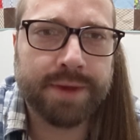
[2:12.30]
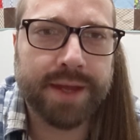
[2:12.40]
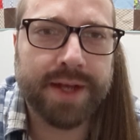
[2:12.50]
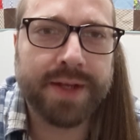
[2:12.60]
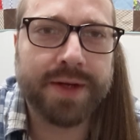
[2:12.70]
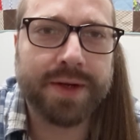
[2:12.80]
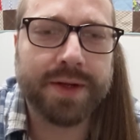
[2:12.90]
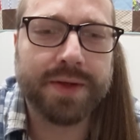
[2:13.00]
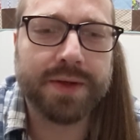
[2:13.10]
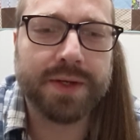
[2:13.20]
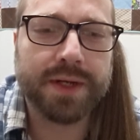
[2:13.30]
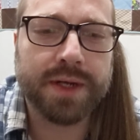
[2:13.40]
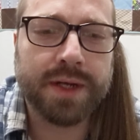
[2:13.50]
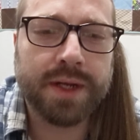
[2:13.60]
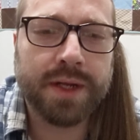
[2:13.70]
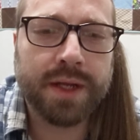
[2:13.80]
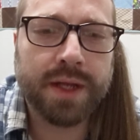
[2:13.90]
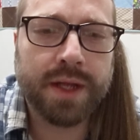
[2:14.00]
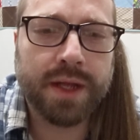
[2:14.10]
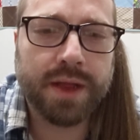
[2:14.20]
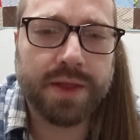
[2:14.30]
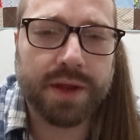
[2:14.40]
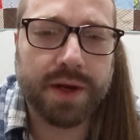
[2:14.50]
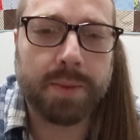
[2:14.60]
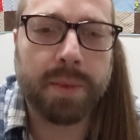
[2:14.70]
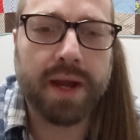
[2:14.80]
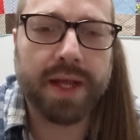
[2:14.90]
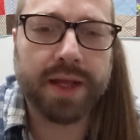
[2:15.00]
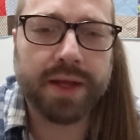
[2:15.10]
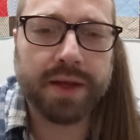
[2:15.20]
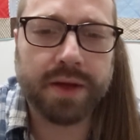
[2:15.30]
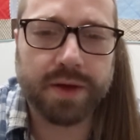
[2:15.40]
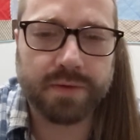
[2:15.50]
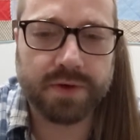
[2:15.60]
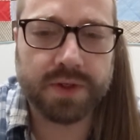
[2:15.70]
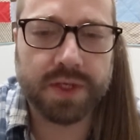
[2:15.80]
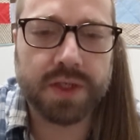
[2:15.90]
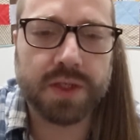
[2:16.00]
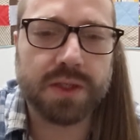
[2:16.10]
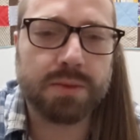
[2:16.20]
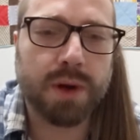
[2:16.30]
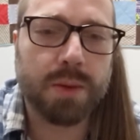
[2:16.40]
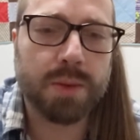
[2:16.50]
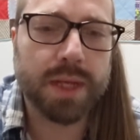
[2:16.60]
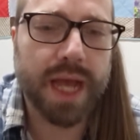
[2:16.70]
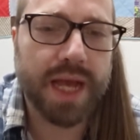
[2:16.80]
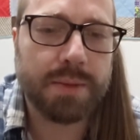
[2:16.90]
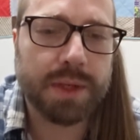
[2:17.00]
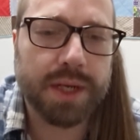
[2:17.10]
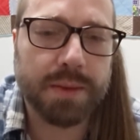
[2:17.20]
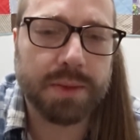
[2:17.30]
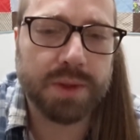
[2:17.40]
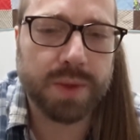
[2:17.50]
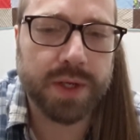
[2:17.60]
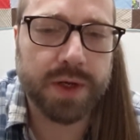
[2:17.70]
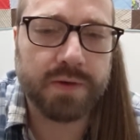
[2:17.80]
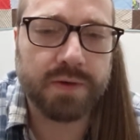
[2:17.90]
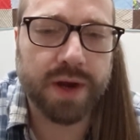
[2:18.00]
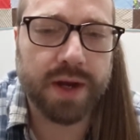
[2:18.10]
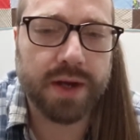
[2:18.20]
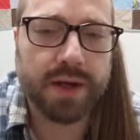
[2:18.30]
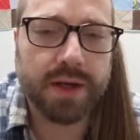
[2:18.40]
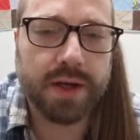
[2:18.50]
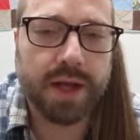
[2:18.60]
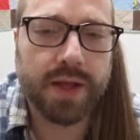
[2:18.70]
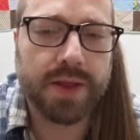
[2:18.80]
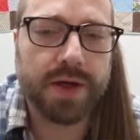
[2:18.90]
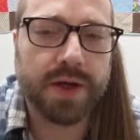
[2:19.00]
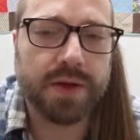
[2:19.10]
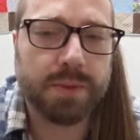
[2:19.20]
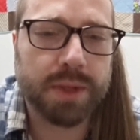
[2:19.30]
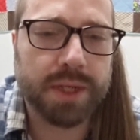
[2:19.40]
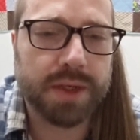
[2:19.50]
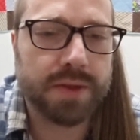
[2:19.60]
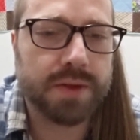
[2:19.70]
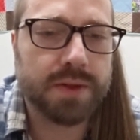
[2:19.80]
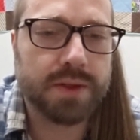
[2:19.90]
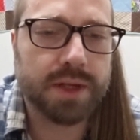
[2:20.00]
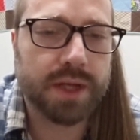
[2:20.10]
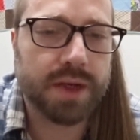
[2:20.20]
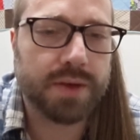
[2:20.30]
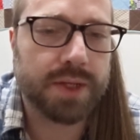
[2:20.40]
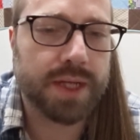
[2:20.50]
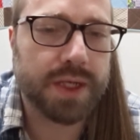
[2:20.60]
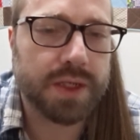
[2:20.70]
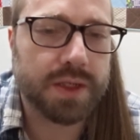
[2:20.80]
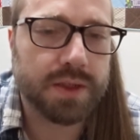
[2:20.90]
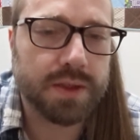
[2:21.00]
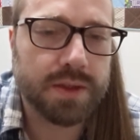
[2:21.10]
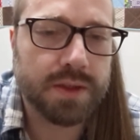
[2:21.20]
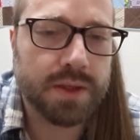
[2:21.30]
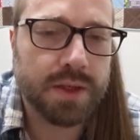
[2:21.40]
In conclusion, there are many conversations probably happening between your friend and their other peers and relations.